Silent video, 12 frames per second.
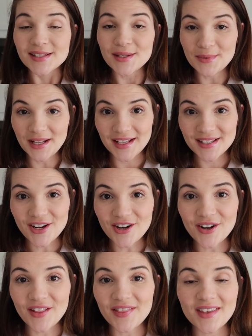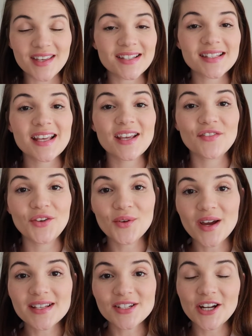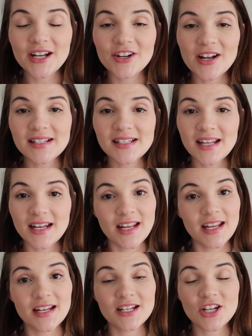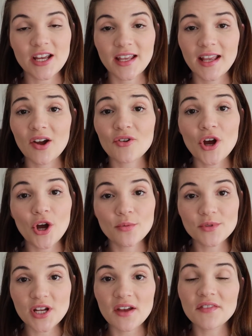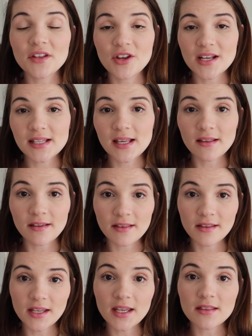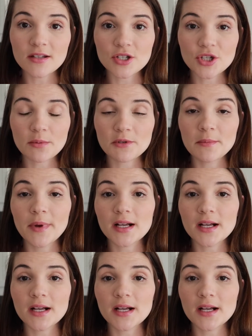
So I'm gonna get started on this. If you guys are interested in checking out Home Chef, then you guys can click the link in the description